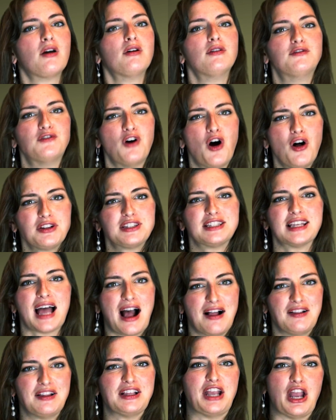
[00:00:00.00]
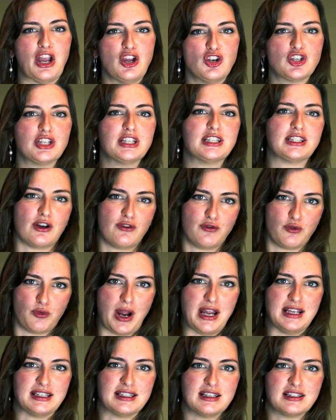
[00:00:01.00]
False allegations of
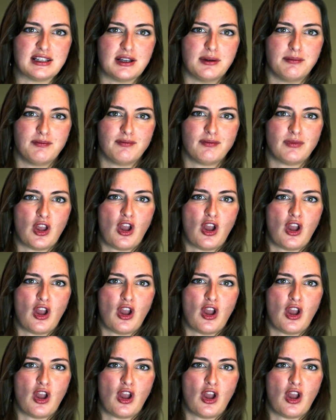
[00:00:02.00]
racism